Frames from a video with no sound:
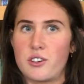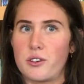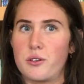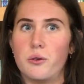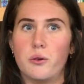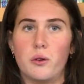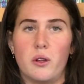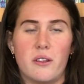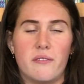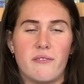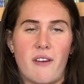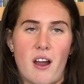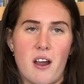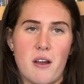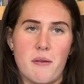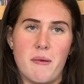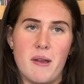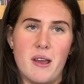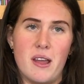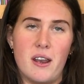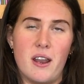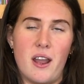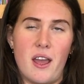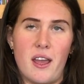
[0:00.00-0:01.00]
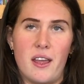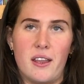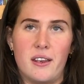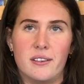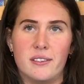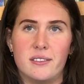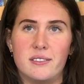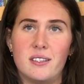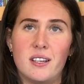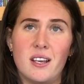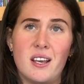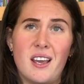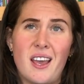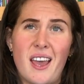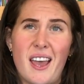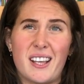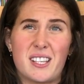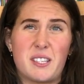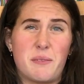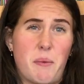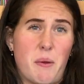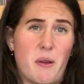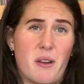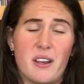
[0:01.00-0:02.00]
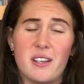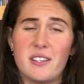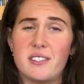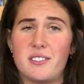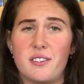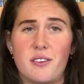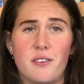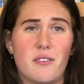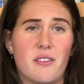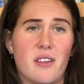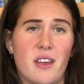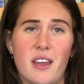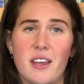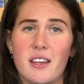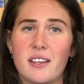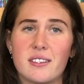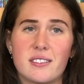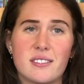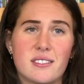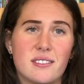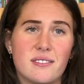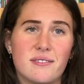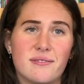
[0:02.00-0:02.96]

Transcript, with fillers: a cool environment and experience new things.